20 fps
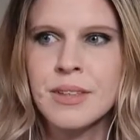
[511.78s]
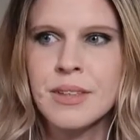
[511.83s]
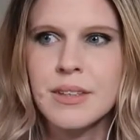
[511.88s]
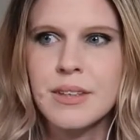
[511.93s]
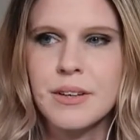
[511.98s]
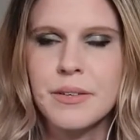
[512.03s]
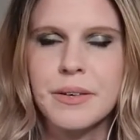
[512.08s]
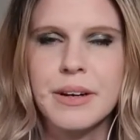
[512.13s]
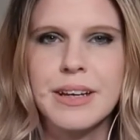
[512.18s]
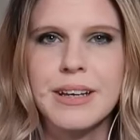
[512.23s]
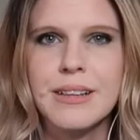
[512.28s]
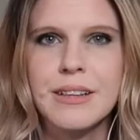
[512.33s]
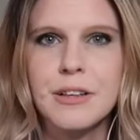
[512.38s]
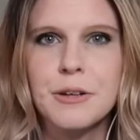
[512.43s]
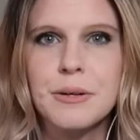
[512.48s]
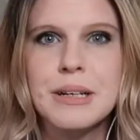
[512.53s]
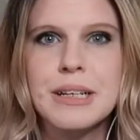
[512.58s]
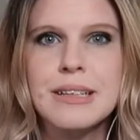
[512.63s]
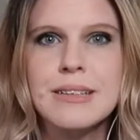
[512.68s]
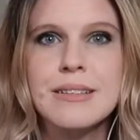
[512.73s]
Okay,
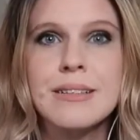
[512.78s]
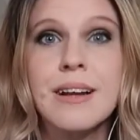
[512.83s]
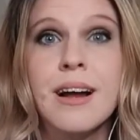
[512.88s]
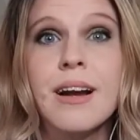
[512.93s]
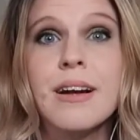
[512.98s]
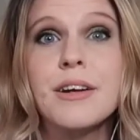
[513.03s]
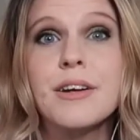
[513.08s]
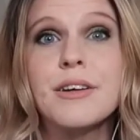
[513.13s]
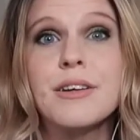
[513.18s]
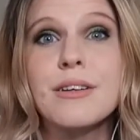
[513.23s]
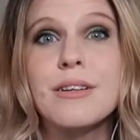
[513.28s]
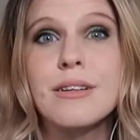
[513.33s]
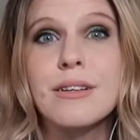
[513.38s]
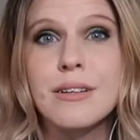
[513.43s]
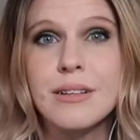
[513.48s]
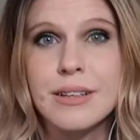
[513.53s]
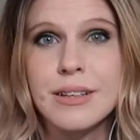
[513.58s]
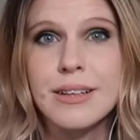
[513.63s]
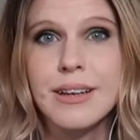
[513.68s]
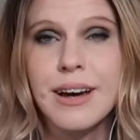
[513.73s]
Loki's not a
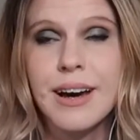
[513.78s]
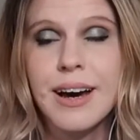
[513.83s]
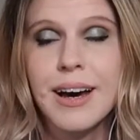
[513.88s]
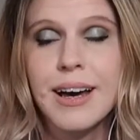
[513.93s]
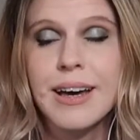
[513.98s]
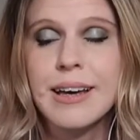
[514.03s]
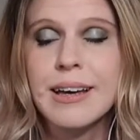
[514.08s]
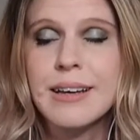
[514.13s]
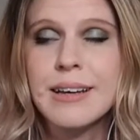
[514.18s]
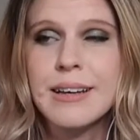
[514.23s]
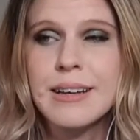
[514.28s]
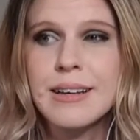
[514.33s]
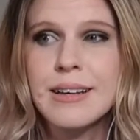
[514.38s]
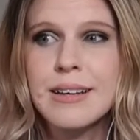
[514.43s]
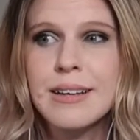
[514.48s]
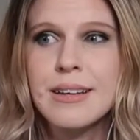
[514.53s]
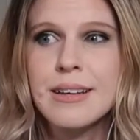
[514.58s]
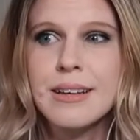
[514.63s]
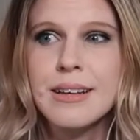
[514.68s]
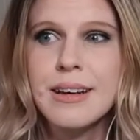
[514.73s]
good guy.
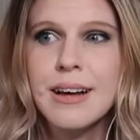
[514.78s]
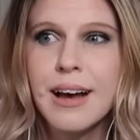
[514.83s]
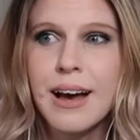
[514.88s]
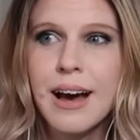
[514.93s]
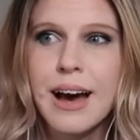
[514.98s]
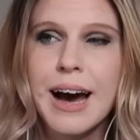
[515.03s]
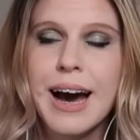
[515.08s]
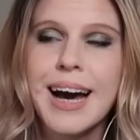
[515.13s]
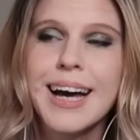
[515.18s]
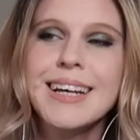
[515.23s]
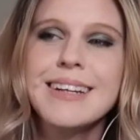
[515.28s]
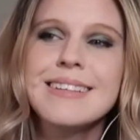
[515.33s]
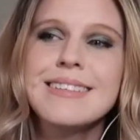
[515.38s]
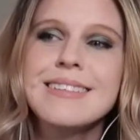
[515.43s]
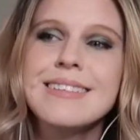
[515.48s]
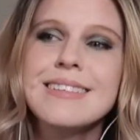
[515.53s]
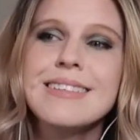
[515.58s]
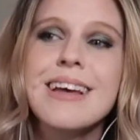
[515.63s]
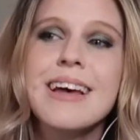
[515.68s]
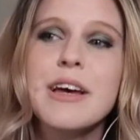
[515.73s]
I'd
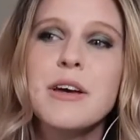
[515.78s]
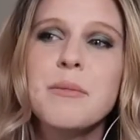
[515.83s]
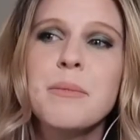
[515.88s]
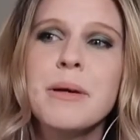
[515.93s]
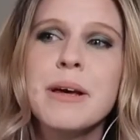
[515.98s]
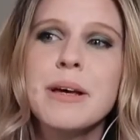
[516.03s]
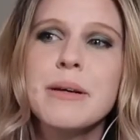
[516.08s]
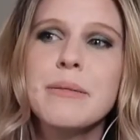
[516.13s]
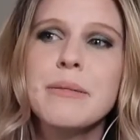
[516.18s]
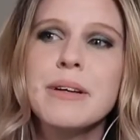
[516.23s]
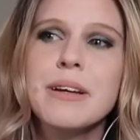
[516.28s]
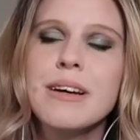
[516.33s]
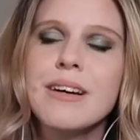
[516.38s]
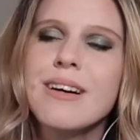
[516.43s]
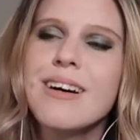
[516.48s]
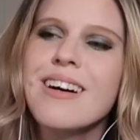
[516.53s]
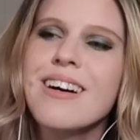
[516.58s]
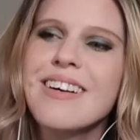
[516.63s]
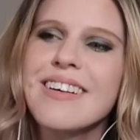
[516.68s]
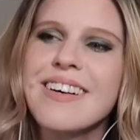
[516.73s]
say maybe,
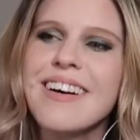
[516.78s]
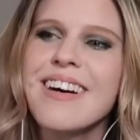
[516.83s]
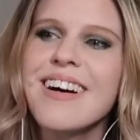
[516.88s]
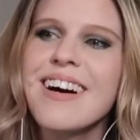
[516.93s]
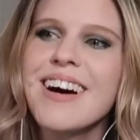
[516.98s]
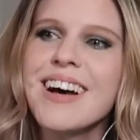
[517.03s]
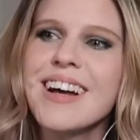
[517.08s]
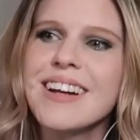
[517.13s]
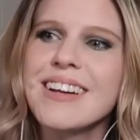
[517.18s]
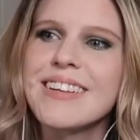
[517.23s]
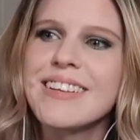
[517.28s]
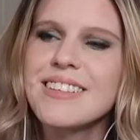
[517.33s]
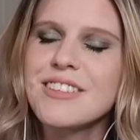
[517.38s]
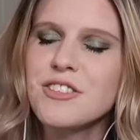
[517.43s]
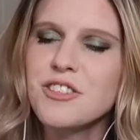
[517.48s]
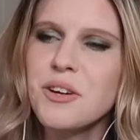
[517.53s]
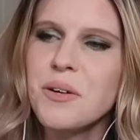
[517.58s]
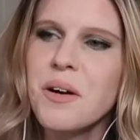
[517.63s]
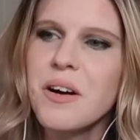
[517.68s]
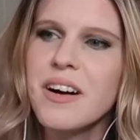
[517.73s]
oh god,
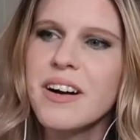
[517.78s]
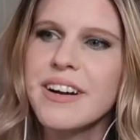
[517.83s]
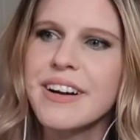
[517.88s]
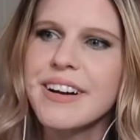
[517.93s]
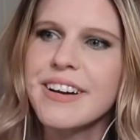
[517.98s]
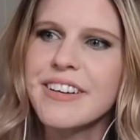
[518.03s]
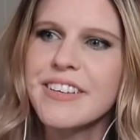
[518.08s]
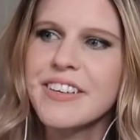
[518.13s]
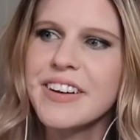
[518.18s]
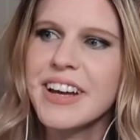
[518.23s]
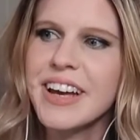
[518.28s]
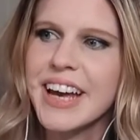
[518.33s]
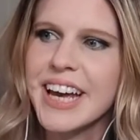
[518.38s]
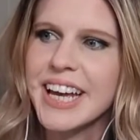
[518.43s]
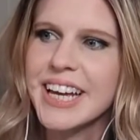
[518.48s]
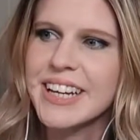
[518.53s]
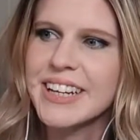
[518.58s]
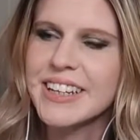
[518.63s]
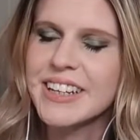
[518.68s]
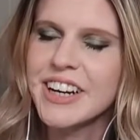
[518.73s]
it's so hard.
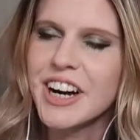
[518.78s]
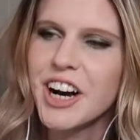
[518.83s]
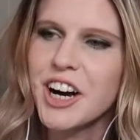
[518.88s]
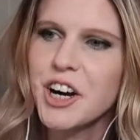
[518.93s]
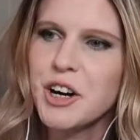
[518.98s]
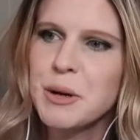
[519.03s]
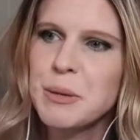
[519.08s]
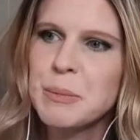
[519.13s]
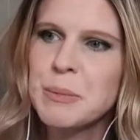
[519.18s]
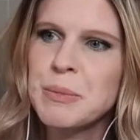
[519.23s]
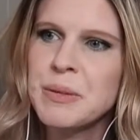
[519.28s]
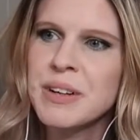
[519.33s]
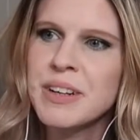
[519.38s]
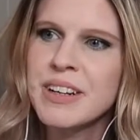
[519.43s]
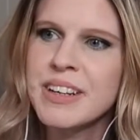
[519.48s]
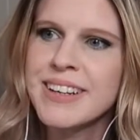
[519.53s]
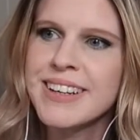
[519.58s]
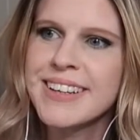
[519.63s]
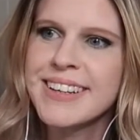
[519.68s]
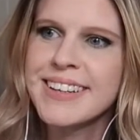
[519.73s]
Okay,
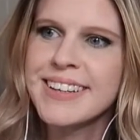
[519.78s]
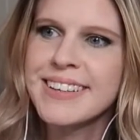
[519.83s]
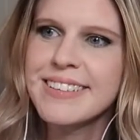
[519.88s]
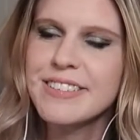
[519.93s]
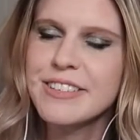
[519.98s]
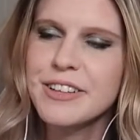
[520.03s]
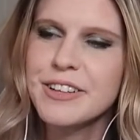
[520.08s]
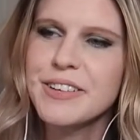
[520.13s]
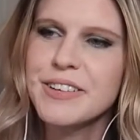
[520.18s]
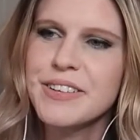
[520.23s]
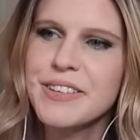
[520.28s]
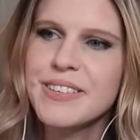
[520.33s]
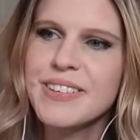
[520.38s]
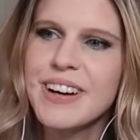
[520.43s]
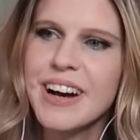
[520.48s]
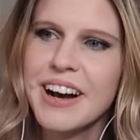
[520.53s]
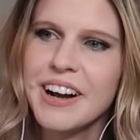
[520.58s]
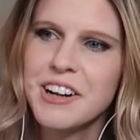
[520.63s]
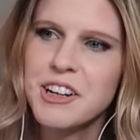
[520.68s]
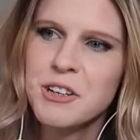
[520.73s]
so,
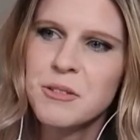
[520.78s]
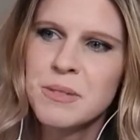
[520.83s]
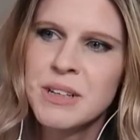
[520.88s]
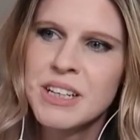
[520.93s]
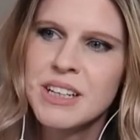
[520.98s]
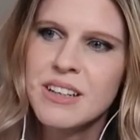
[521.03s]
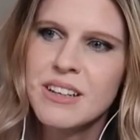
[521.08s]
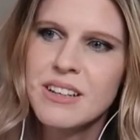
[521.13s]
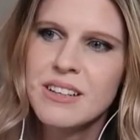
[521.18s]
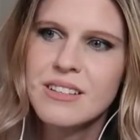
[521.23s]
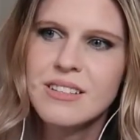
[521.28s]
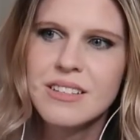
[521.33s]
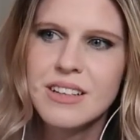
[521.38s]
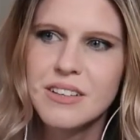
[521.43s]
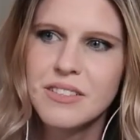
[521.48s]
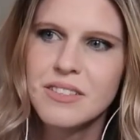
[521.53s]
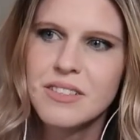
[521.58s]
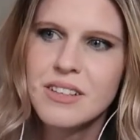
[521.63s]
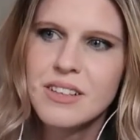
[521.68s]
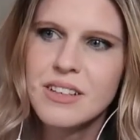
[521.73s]
Iron Man,
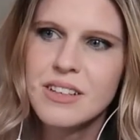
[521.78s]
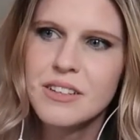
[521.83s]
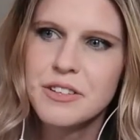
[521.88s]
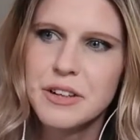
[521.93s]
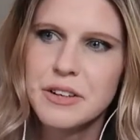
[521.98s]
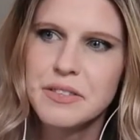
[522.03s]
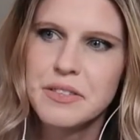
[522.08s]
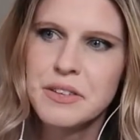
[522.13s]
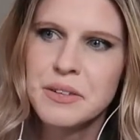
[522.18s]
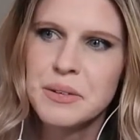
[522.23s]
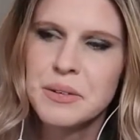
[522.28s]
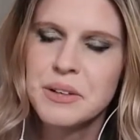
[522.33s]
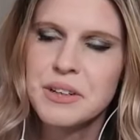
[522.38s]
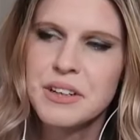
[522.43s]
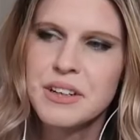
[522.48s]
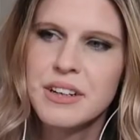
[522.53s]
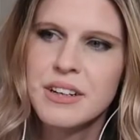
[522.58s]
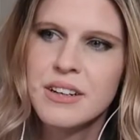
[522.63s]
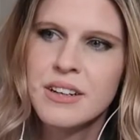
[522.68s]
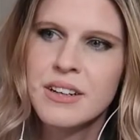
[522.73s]
definitely
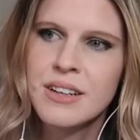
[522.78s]
Gryffindor.